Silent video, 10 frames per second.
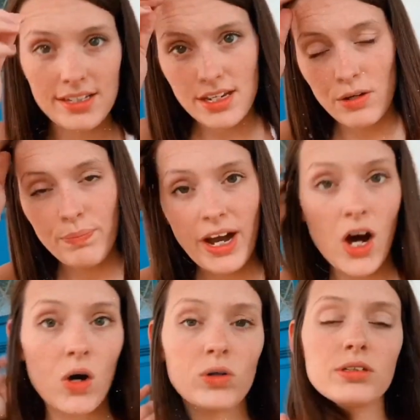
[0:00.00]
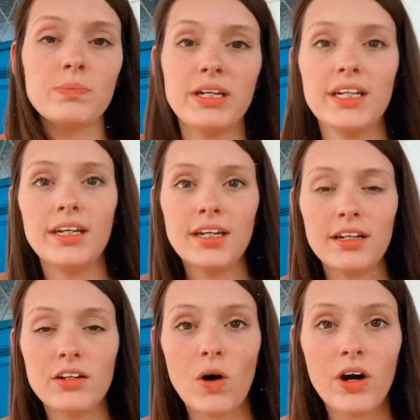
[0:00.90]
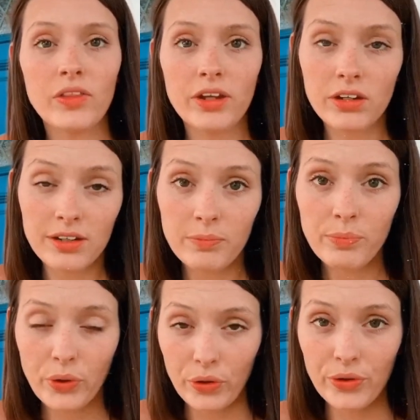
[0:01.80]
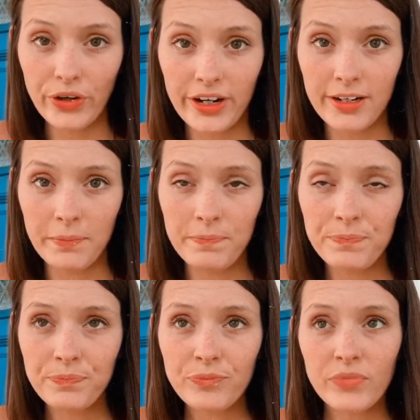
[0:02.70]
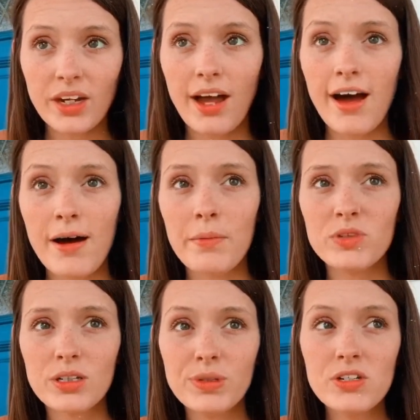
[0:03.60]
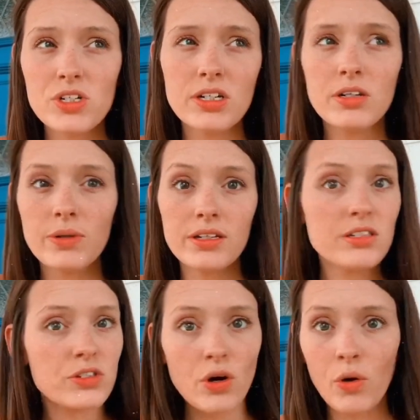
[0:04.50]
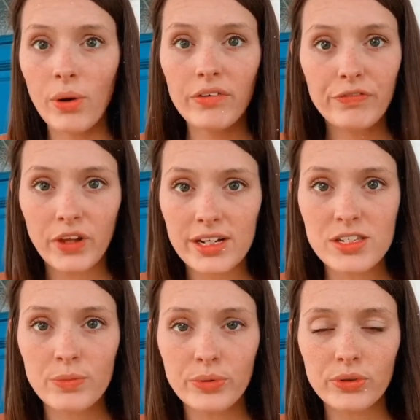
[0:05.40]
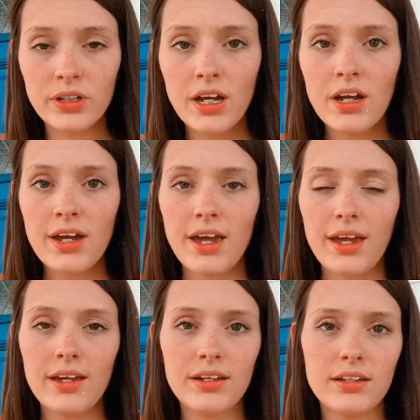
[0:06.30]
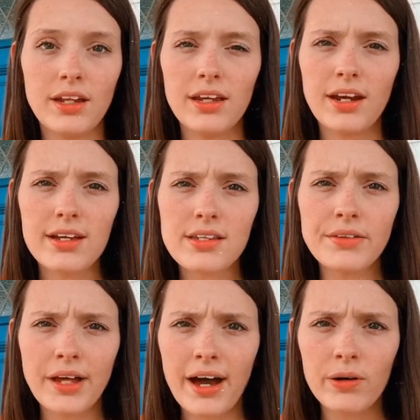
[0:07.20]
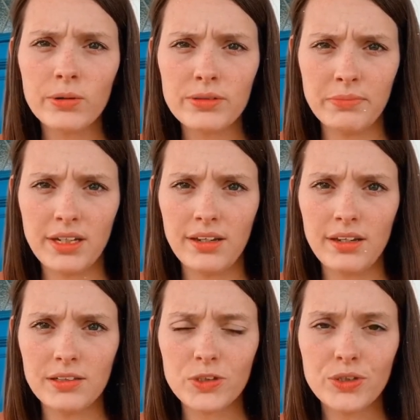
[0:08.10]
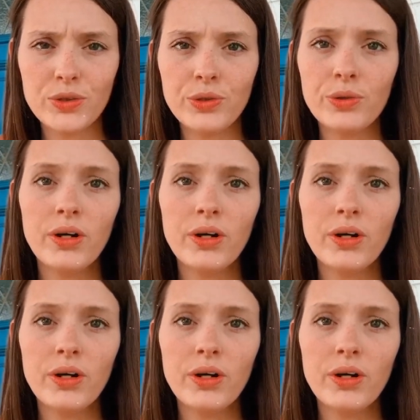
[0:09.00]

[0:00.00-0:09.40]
about being in an online program, WGU is so flexible, and it has allowed me to